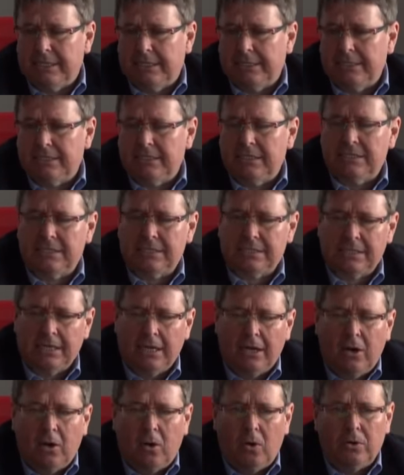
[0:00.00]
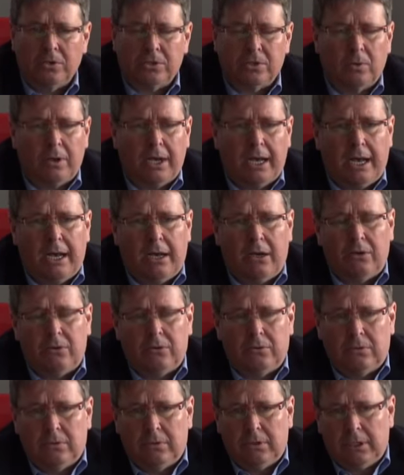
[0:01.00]
And this is also
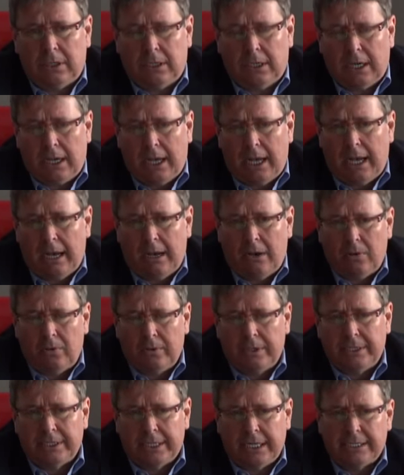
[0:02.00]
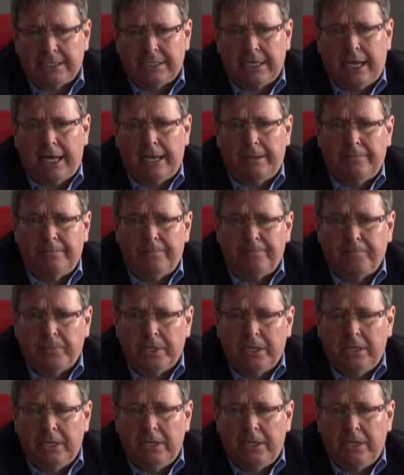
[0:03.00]
how in that time